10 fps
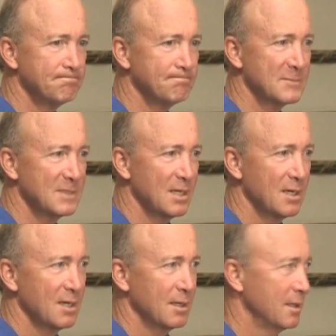
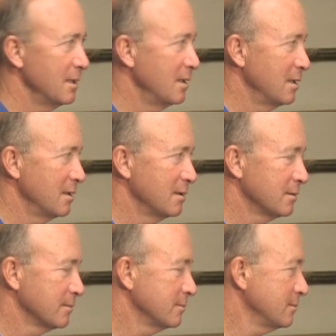
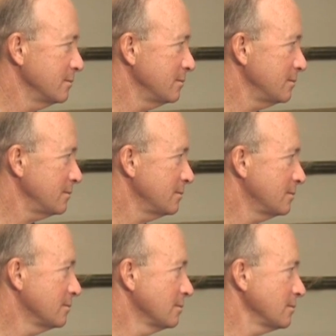
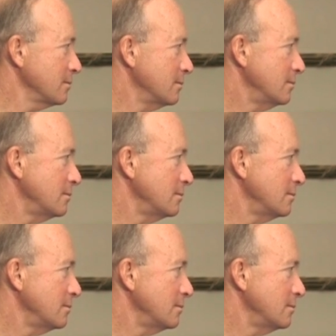Nobody speaks.